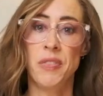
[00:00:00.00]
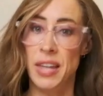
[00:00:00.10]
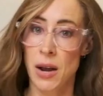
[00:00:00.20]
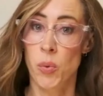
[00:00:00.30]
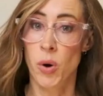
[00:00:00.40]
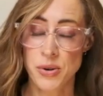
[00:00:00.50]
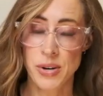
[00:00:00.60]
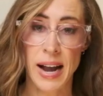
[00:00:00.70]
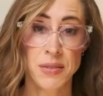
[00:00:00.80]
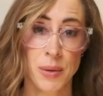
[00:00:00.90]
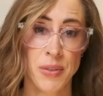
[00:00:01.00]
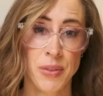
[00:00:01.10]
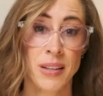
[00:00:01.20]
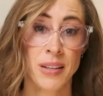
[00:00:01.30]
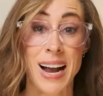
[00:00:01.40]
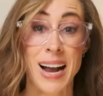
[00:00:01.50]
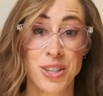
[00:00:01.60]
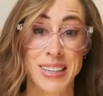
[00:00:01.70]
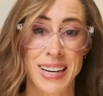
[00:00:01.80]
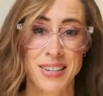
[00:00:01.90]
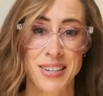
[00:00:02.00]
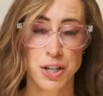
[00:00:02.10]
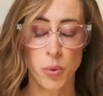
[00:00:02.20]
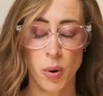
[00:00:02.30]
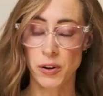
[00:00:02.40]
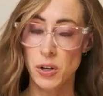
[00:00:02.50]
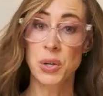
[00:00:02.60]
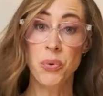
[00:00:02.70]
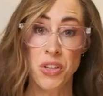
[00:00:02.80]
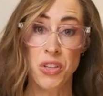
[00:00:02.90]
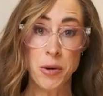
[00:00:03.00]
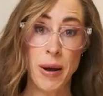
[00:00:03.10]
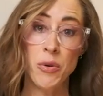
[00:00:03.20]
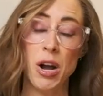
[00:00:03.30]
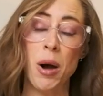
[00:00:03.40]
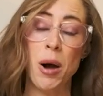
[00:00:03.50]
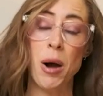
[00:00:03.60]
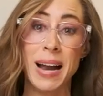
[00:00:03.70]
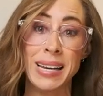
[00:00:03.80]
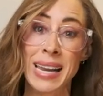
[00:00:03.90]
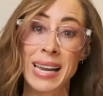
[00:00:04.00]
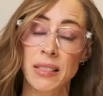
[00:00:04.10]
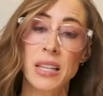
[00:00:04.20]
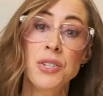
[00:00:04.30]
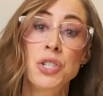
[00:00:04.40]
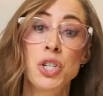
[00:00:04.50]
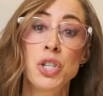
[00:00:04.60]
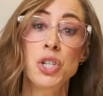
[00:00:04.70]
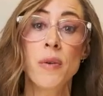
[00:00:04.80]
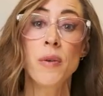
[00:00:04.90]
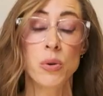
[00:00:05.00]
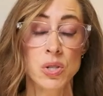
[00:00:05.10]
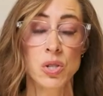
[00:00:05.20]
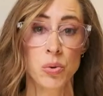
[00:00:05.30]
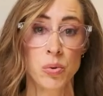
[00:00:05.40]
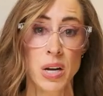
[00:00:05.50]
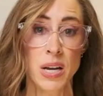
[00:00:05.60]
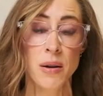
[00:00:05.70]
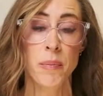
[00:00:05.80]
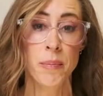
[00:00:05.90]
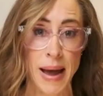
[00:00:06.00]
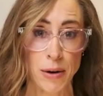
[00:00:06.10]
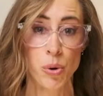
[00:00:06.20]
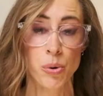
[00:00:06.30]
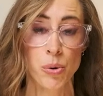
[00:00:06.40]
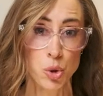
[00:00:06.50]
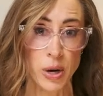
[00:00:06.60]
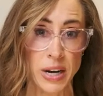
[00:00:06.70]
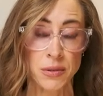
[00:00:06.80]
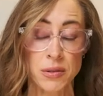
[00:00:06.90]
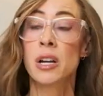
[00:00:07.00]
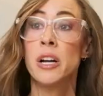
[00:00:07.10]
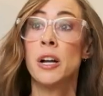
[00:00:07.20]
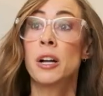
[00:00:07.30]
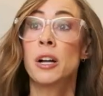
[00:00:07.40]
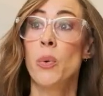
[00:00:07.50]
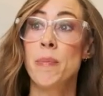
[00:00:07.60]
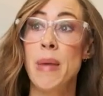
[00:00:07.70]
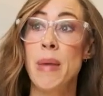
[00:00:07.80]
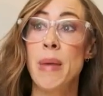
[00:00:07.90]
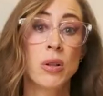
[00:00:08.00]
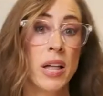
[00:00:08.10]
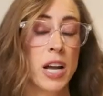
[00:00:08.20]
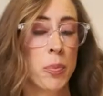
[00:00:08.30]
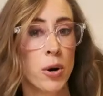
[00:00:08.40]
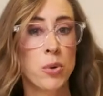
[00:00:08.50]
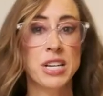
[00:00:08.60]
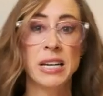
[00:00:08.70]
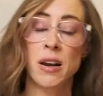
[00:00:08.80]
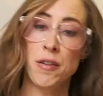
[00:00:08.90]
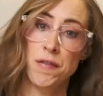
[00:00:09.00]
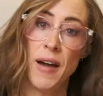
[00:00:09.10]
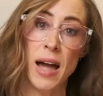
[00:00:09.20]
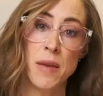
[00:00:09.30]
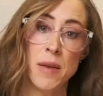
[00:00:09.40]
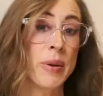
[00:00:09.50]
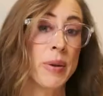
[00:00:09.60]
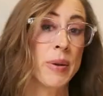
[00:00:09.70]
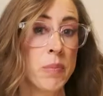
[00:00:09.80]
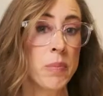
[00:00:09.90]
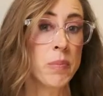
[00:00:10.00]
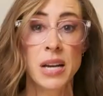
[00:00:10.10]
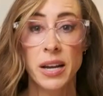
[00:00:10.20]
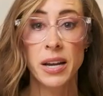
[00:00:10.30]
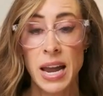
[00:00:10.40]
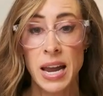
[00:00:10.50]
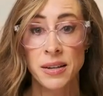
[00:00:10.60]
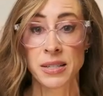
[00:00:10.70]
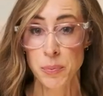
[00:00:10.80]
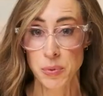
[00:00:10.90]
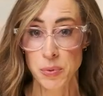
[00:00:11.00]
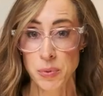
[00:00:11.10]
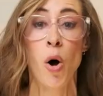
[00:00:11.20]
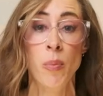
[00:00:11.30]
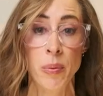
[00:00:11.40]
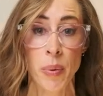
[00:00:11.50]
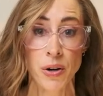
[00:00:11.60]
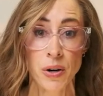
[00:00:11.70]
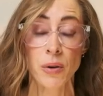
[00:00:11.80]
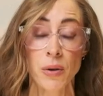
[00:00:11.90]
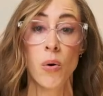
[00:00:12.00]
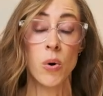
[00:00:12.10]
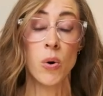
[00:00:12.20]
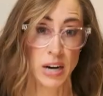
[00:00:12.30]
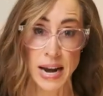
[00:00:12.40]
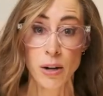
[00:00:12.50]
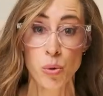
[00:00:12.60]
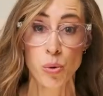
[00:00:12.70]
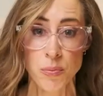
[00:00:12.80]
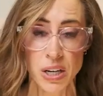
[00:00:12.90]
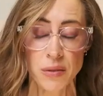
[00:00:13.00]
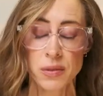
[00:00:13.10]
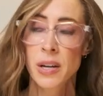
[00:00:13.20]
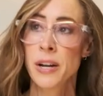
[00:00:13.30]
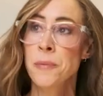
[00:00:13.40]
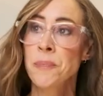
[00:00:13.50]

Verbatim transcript: then I want you to have something that's actually going to tide you over. So think about combining at least two of those three macronutrients so it may look like a protein and a fat. Maybe it's a meat stick and dipped in some almond butter or Kite Hill cream cheese.